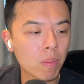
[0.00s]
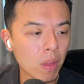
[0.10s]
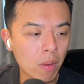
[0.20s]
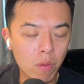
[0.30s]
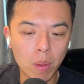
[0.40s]

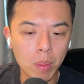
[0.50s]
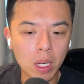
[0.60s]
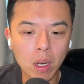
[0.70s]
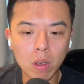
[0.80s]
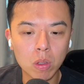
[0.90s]

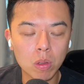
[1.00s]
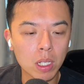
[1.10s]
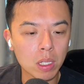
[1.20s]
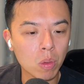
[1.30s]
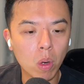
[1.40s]
Filming also
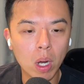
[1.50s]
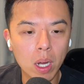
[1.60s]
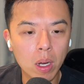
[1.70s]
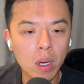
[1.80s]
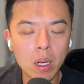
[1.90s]
takes a
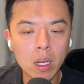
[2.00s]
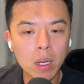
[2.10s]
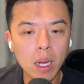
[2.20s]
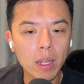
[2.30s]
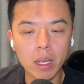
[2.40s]
while,
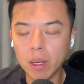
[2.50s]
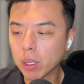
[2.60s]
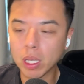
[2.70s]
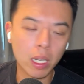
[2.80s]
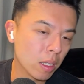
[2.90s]
and then
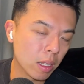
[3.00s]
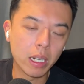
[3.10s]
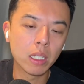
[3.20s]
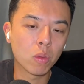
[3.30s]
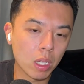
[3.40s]

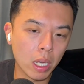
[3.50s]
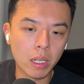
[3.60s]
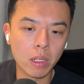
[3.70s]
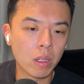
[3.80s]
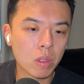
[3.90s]
it's with the
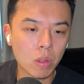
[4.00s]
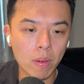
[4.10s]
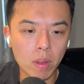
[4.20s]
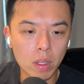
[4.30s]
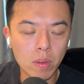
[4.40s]
editor, so
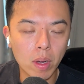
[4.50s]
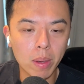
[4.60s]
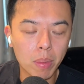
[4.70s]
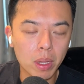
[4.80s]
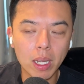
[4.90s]
everything's
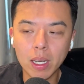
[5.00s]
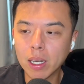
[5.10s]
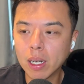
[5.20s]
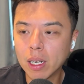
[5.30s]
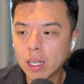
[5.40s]
fine. But
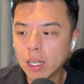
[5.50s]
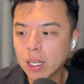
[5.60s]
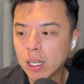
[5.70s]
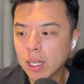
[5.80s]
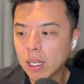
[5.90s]
then,
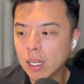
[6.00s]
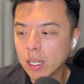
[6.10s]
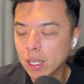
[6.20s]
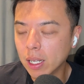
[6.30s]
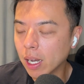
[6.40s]

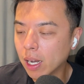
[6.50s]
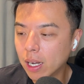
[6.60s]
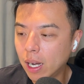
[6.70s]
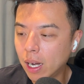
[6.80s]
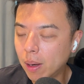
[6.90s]
yeah,
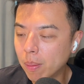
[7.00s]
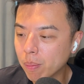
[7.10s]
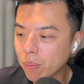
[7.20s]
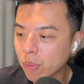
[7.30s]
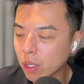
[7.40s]

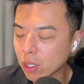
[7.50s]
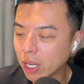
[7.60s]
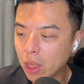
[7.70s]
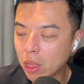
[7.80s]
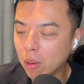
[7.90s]
there's
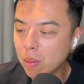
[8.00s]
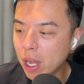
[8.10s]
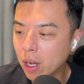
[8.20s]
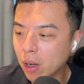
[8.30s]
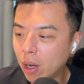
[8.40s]
like
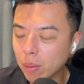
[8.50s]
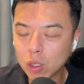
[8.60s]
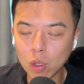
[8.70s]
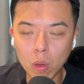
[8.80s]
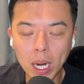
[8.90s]
thumbnail. I'm
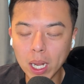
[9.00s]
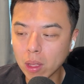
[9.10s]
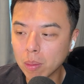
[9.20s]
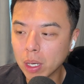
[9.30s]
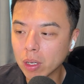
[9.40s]
so bad at
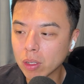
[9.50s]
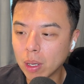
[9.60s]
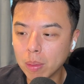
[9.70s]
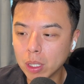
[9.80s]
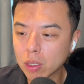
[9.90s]
thumbnails.
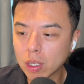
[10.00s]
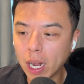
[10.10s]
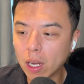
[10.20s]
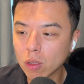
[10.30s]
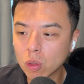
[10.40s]
I've been just like
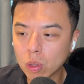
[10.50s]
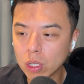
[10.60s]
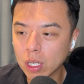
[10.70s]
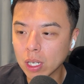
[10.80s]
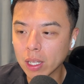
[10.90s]

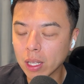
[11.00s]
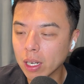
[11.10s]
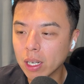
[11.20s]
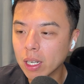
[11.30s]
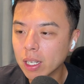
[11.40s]
outsourcing and
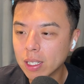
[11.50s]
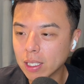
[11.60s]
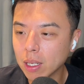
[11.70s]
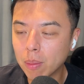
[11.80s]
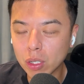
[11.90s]
then
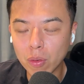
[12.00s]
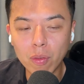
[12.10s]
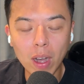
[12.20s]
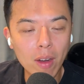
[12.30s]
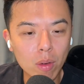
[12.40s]
testing a bunch of
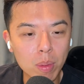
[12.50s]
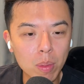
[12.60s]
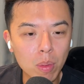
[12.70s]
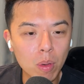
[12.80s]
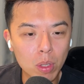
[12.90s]
Fiverr
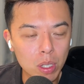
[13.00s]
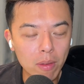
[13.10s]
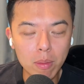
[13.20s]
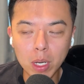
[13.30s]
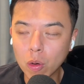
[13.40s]
people, which
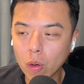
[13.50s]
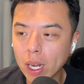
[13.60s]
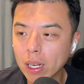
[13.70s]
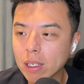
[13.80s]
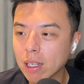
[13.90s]
haven't been
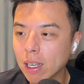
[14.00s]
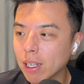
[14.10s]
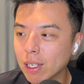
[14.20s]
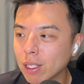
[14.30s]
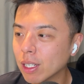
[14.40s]
great.
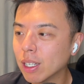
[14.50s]
And